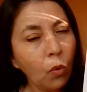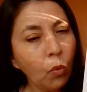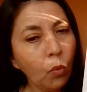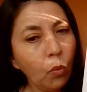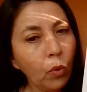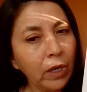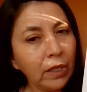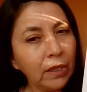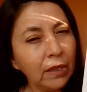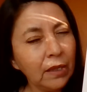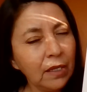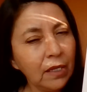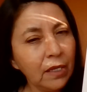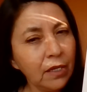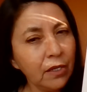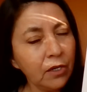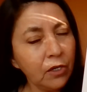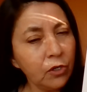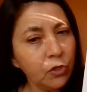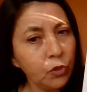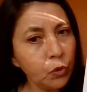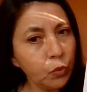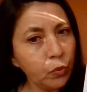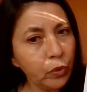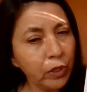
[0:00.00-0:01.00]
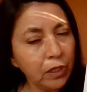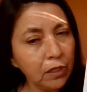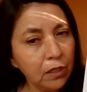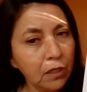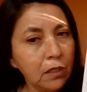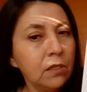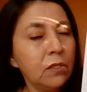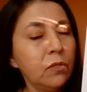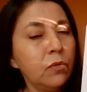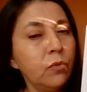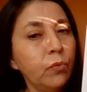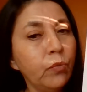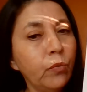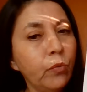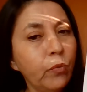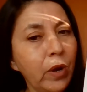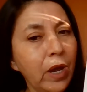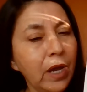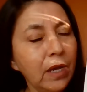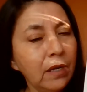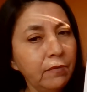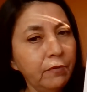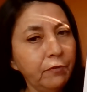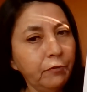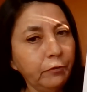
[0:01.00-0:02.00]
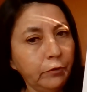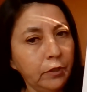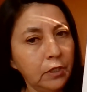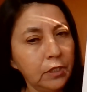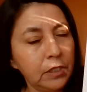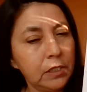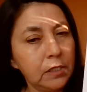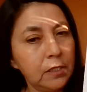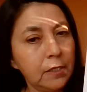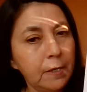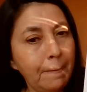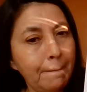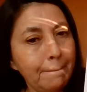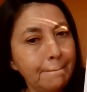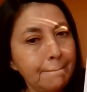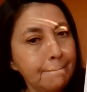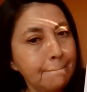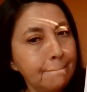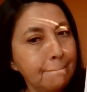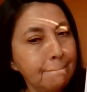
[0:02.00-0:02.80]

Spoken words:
What letter do I need to write first?